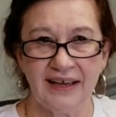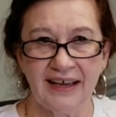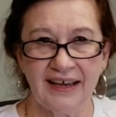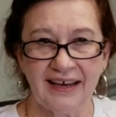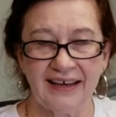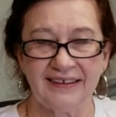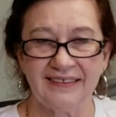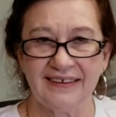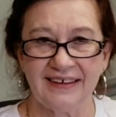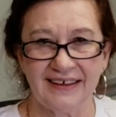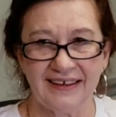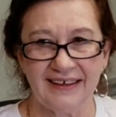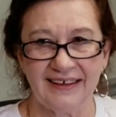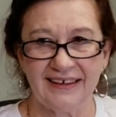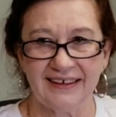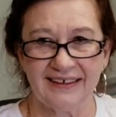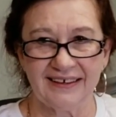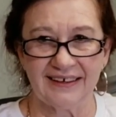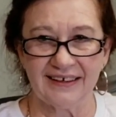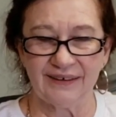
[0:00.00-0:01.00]
And
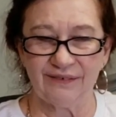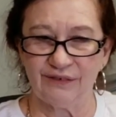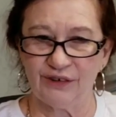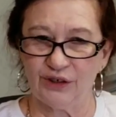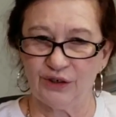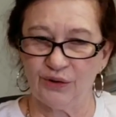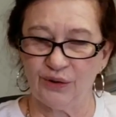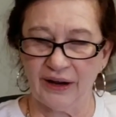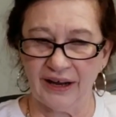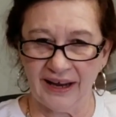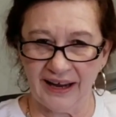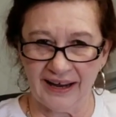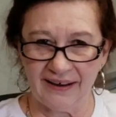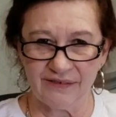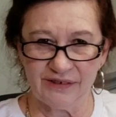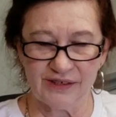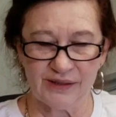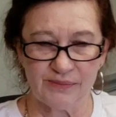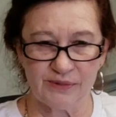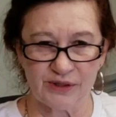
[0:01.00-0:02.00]
then if you
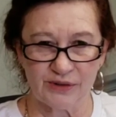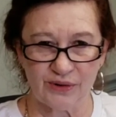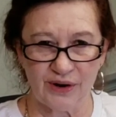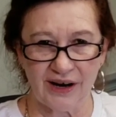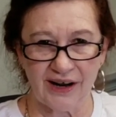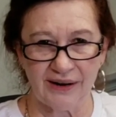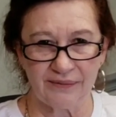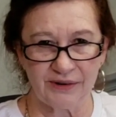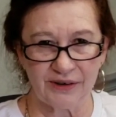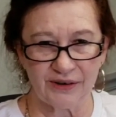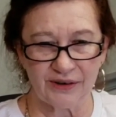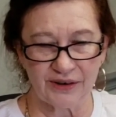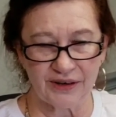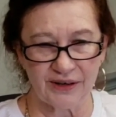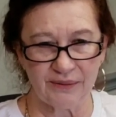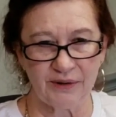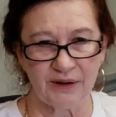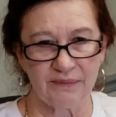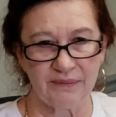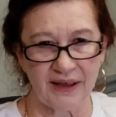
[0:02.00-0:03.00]
have subscribed and are
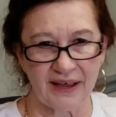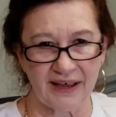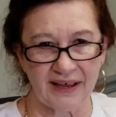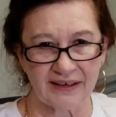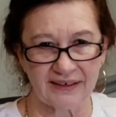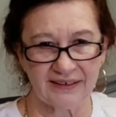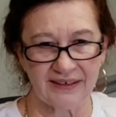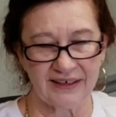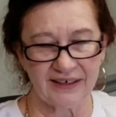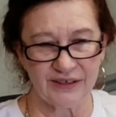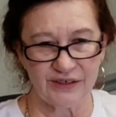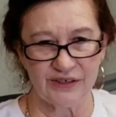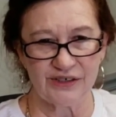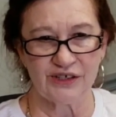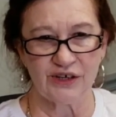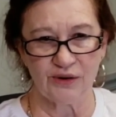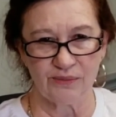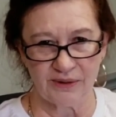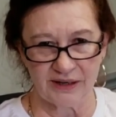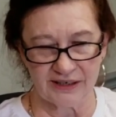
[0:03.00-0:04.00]
coming back, thank you
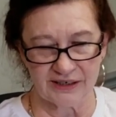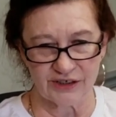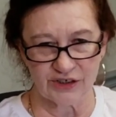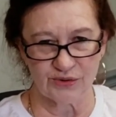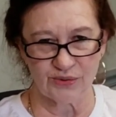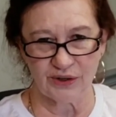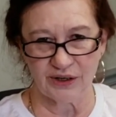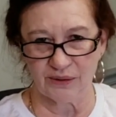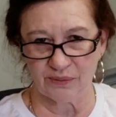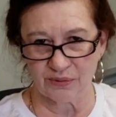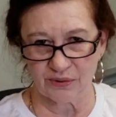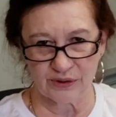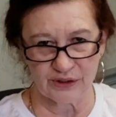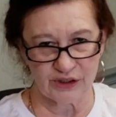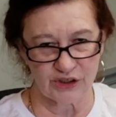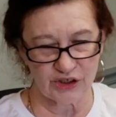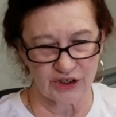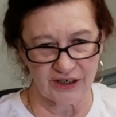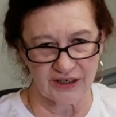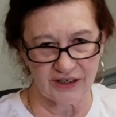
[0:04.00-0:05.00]
so much. We
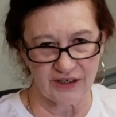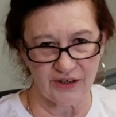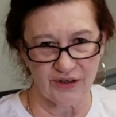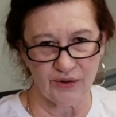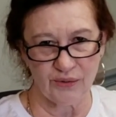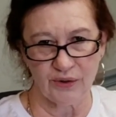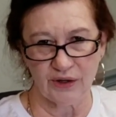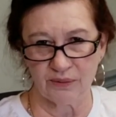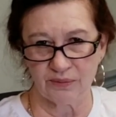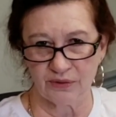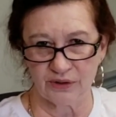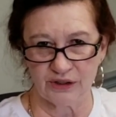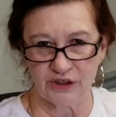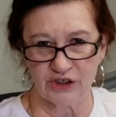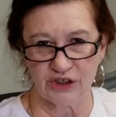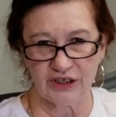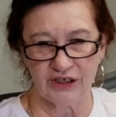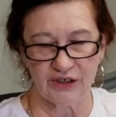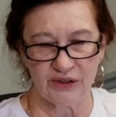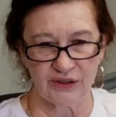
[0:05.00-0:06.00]
appreciate you. We
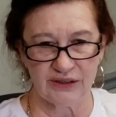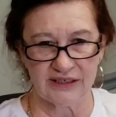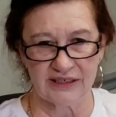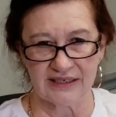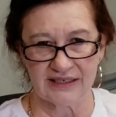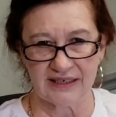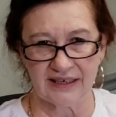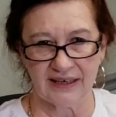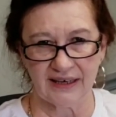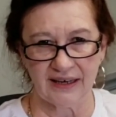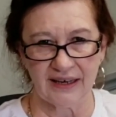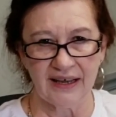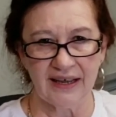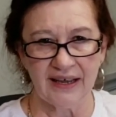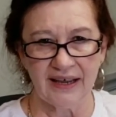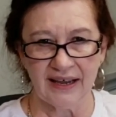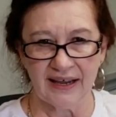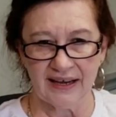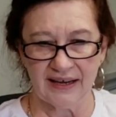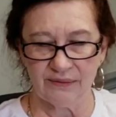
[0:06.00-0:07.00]
appreciate you listening,
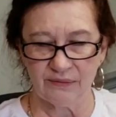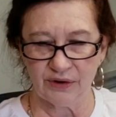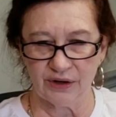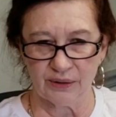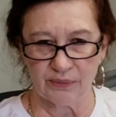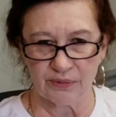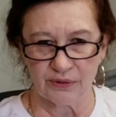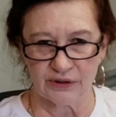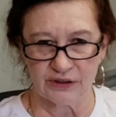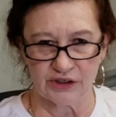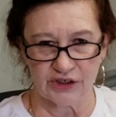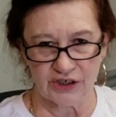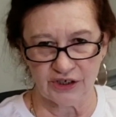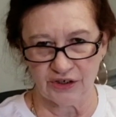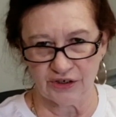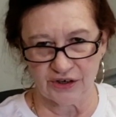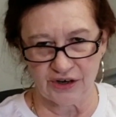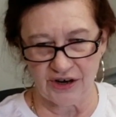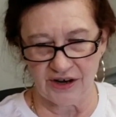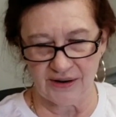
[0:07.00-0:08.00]
and we appreciate
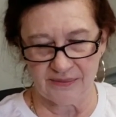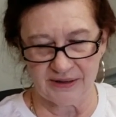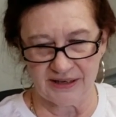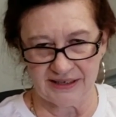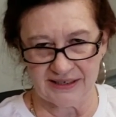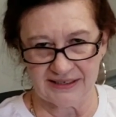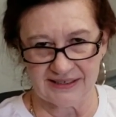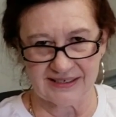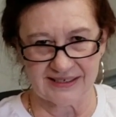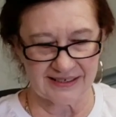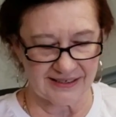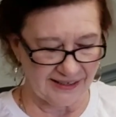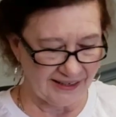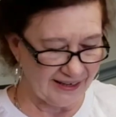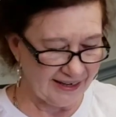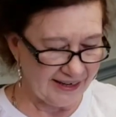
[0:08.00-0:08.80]
your comments.